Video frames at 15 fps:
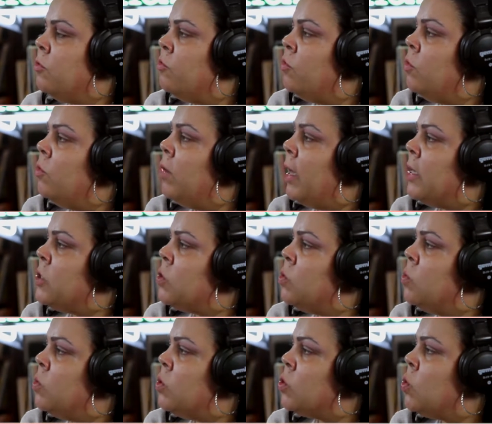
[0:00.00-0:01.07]
root as
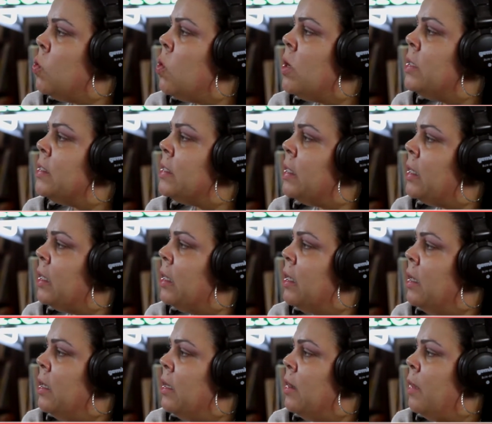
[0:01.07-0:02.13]
to what's causing
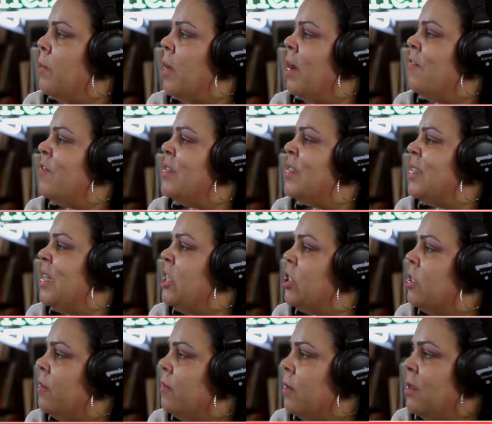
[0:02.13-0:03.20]
the
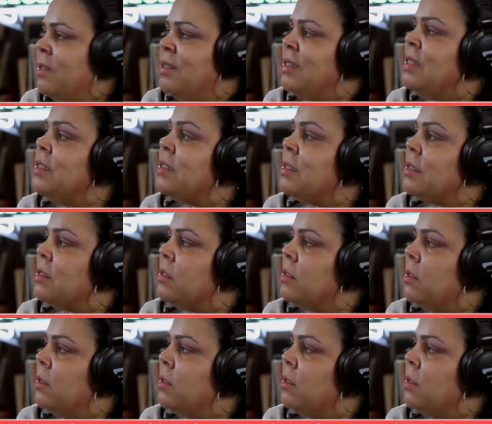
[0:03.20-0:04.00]
manifestation of the diseases.